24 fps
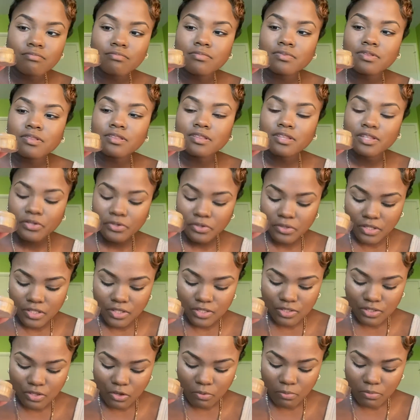literally
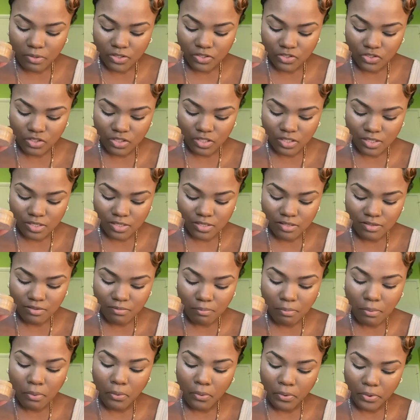so much just
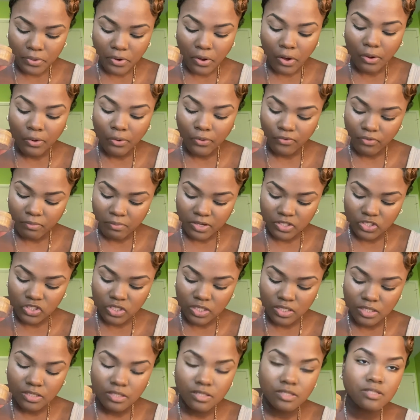poured all over my
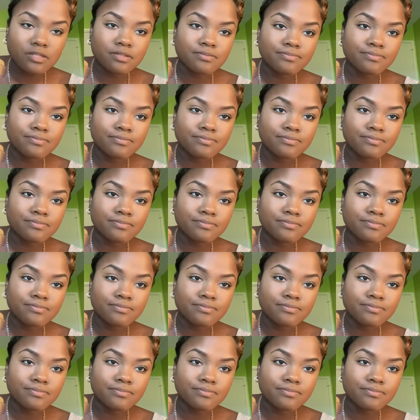jeans.